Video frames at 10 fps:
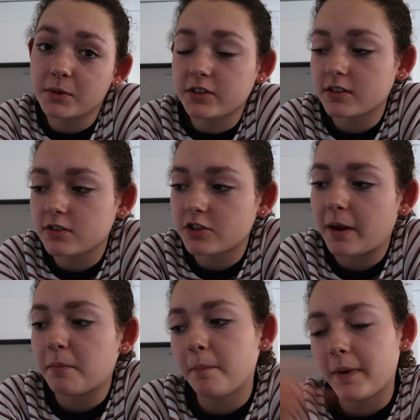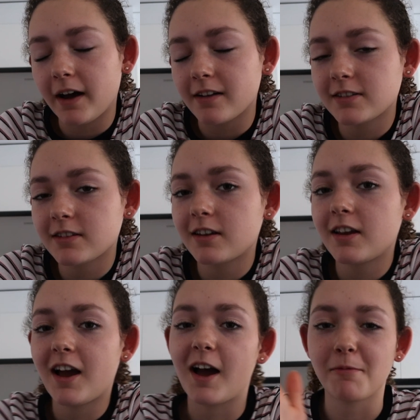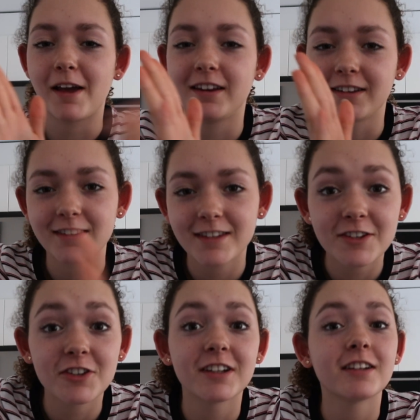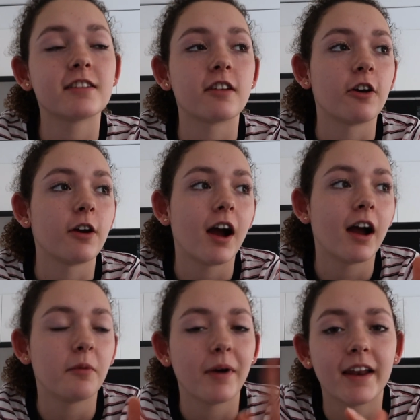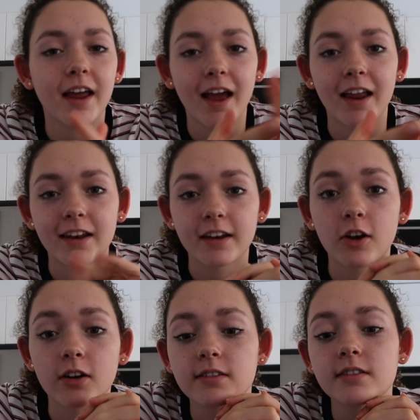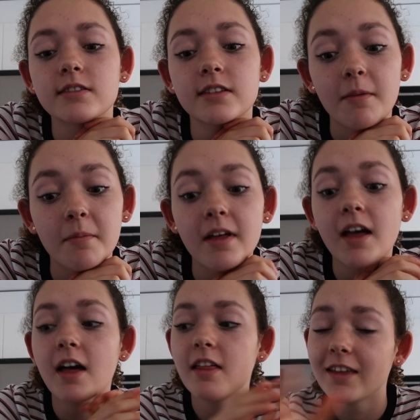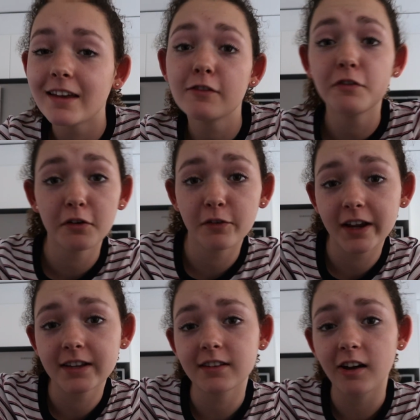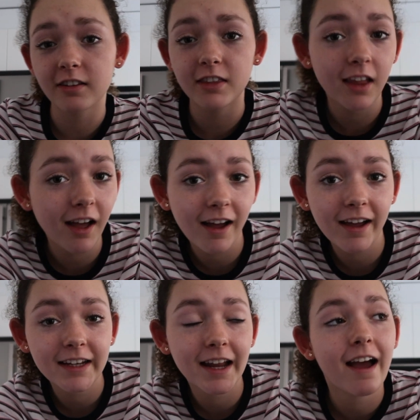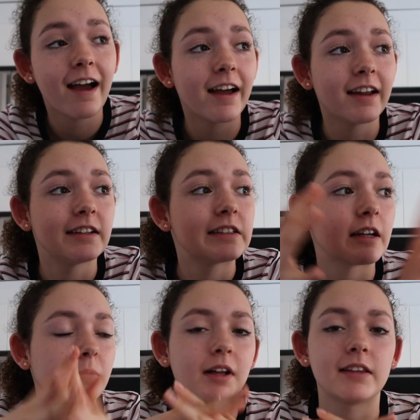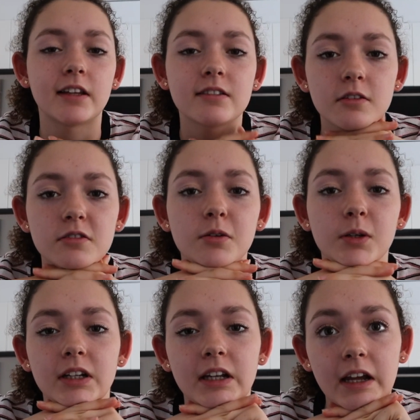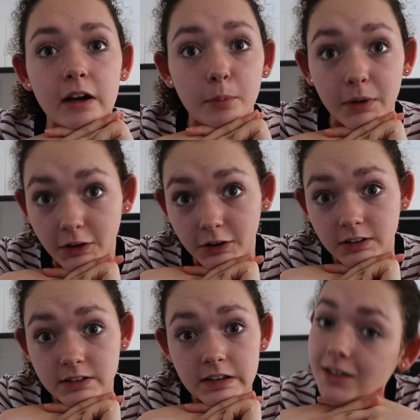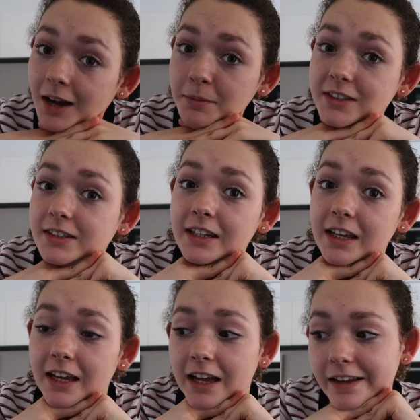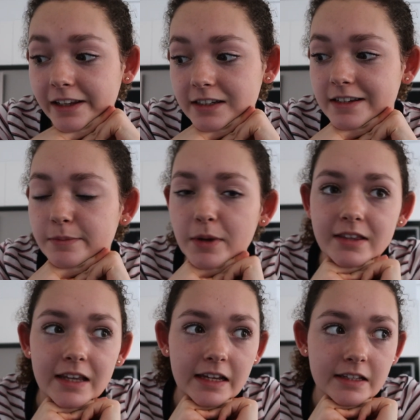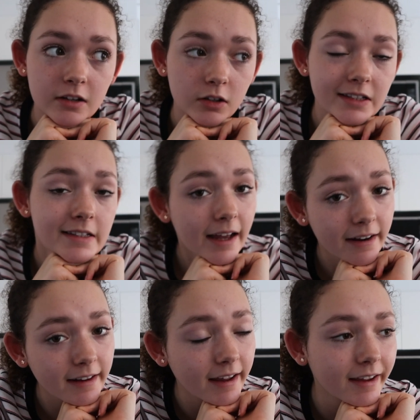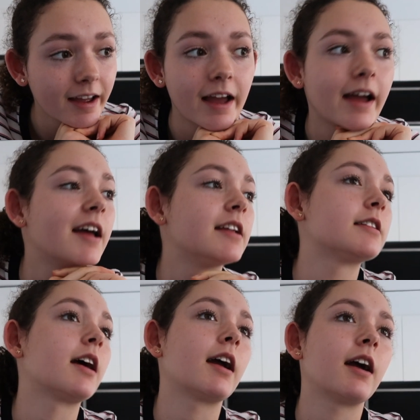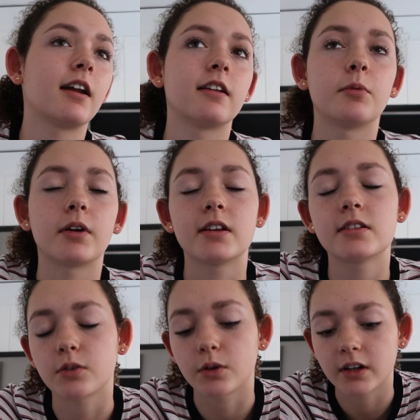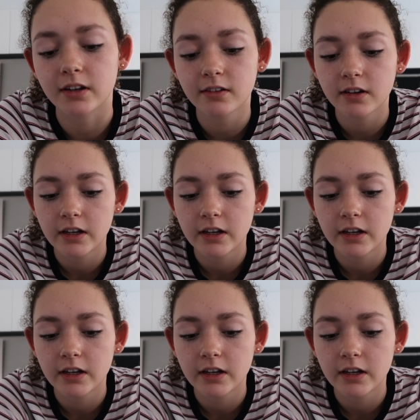which is a shame, but I made a decision, so I went and got something for Reese online, and I'm glad that's all sorted now because time is ticking and his birthday's on Saturday, and I kind of want it sorted